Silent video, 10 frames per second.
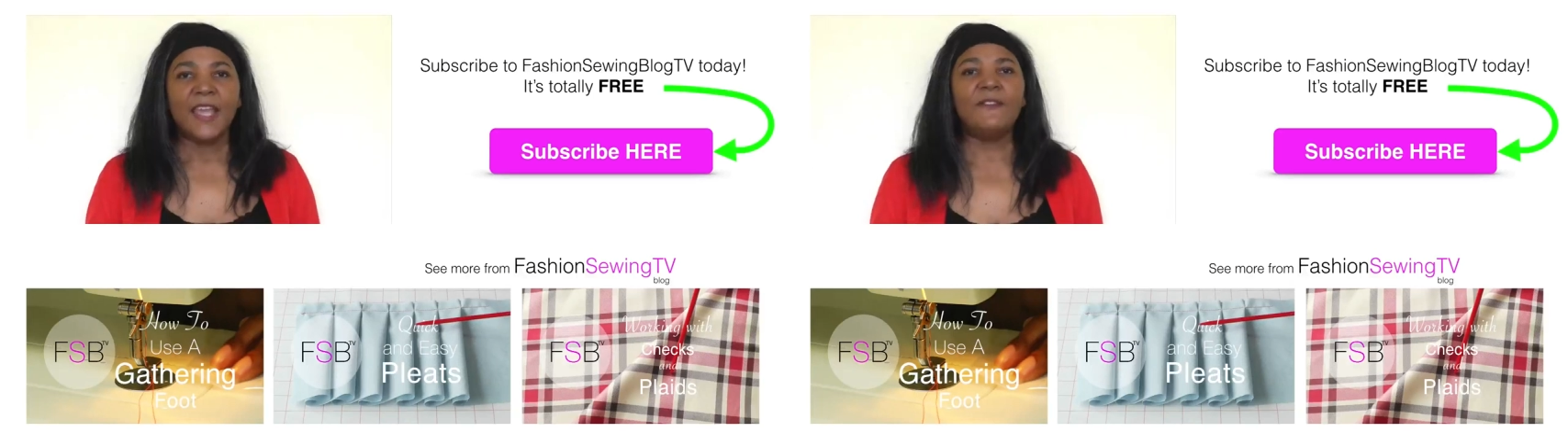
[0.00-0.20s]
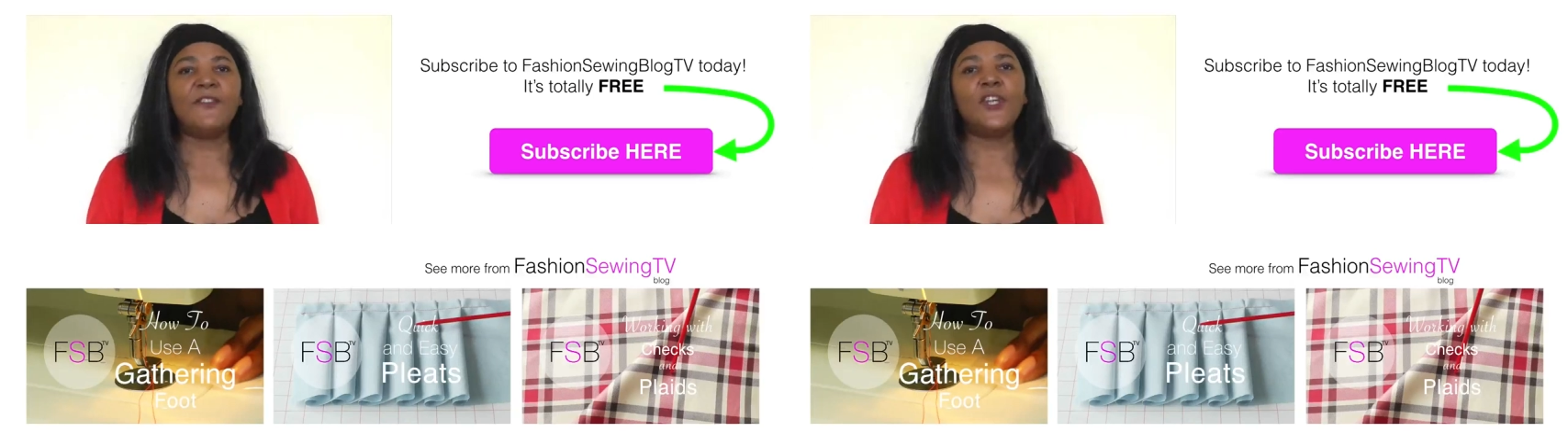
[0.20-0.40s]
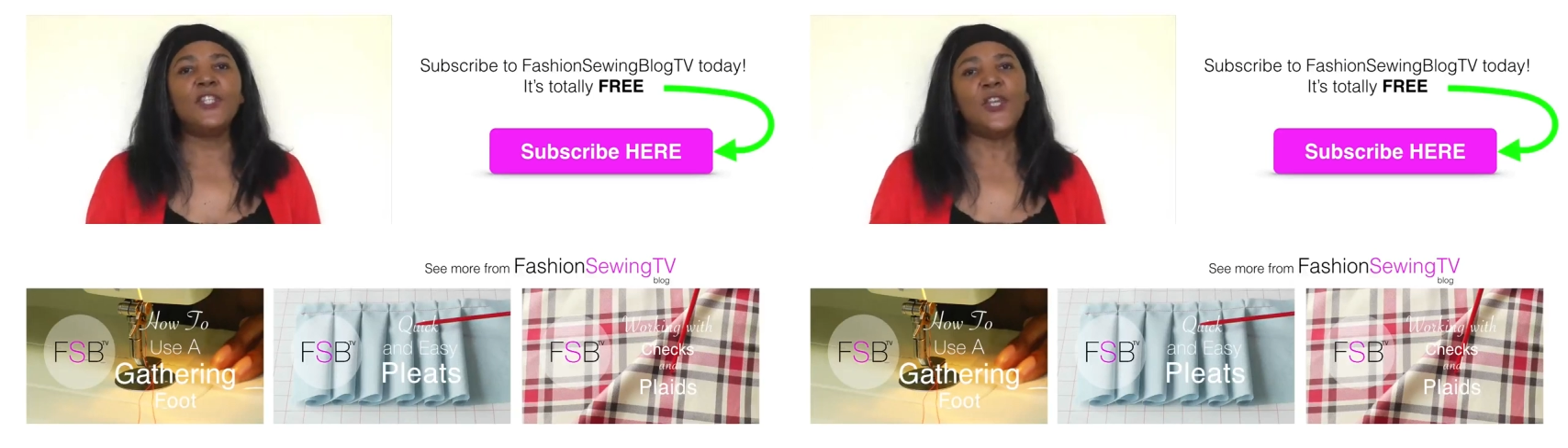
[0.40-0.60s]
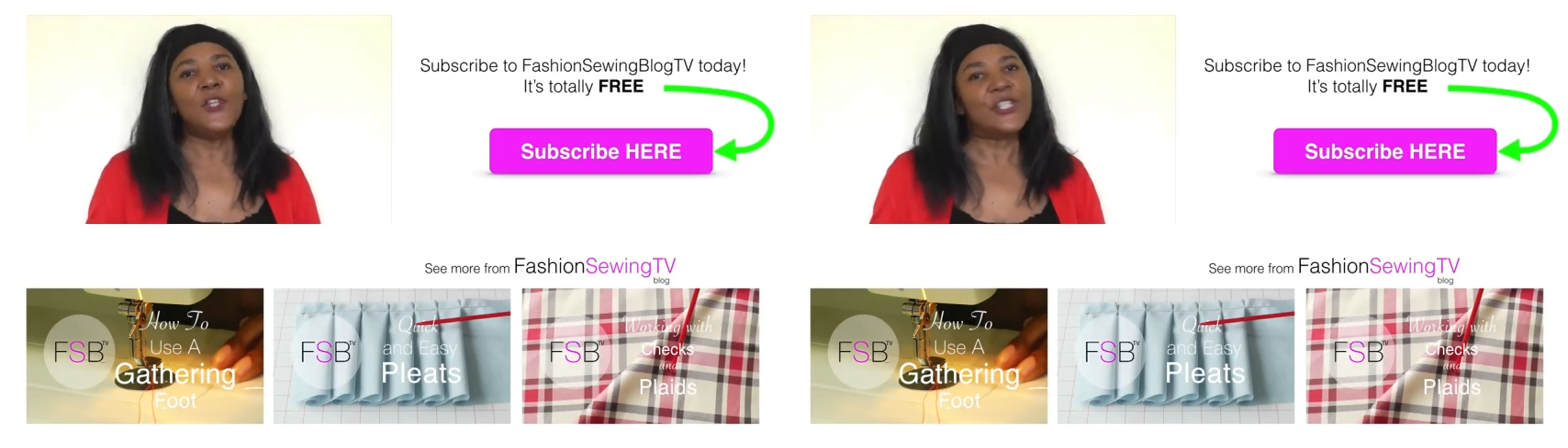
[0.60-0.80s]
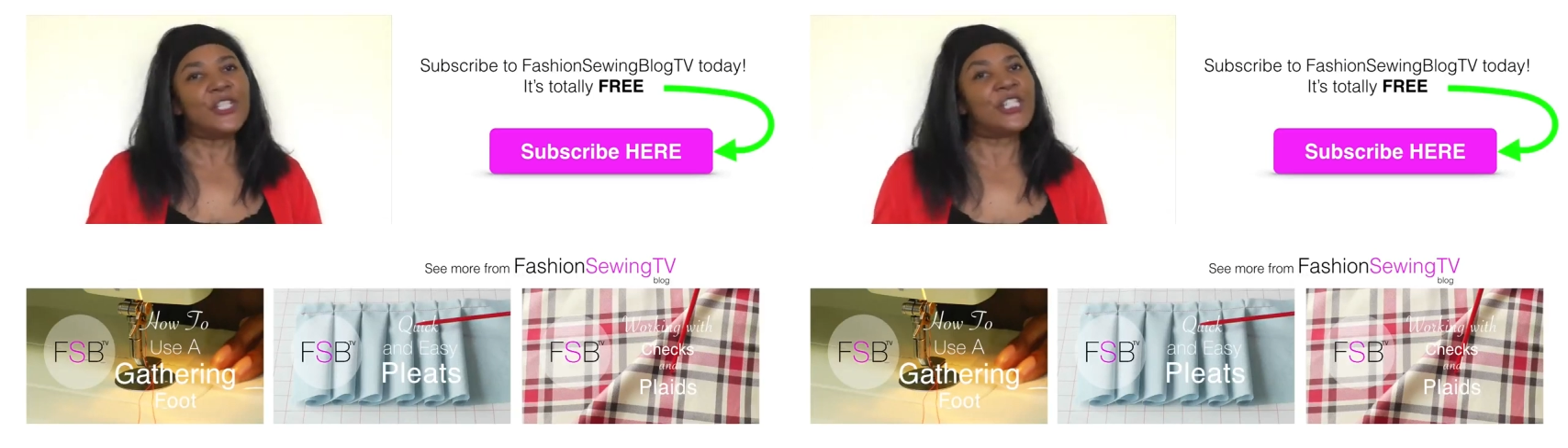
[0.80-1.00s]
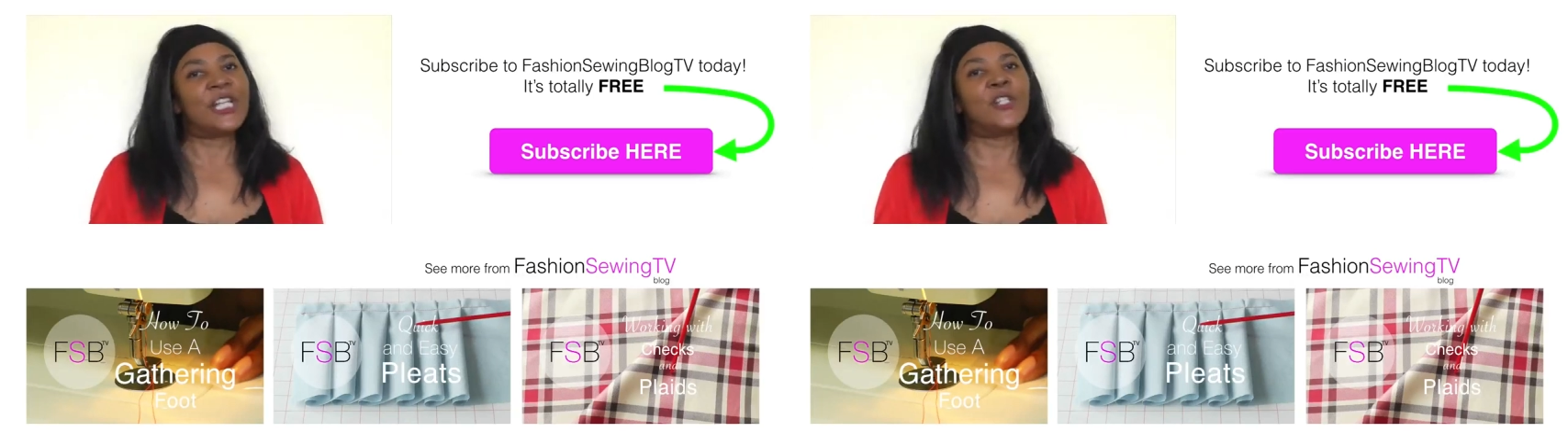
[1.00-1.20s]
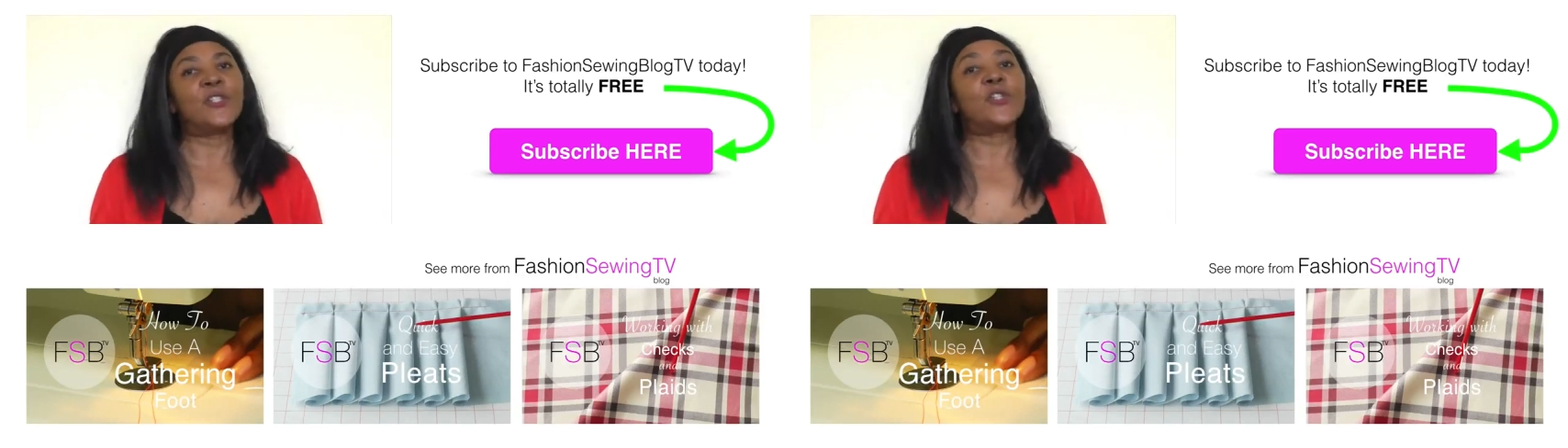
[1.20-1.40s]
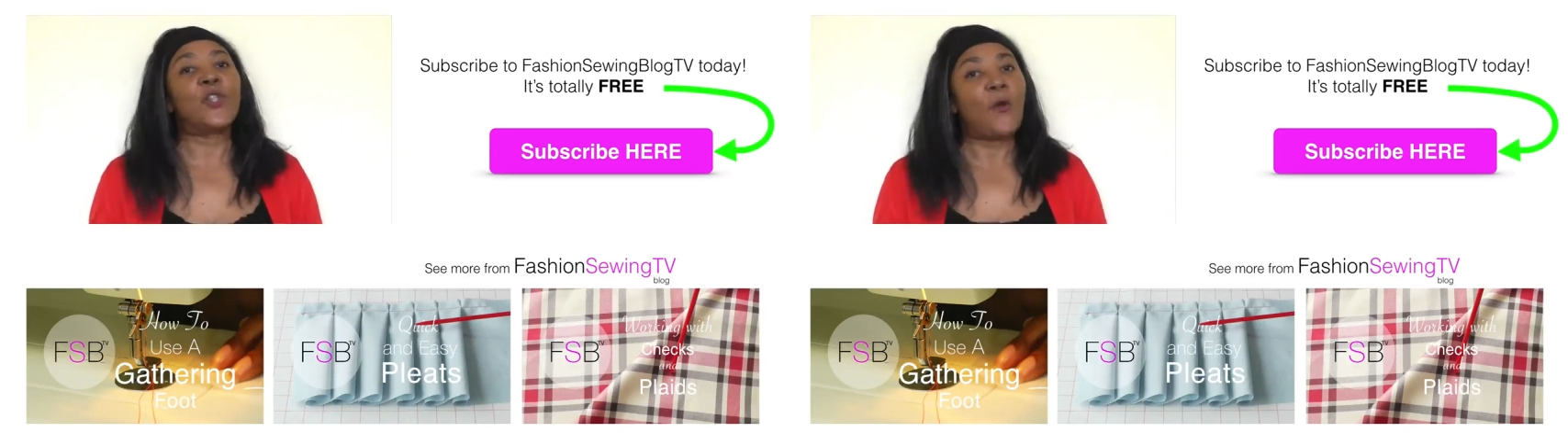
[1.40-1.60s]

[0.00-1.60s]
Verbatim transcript: If you're new to the channel,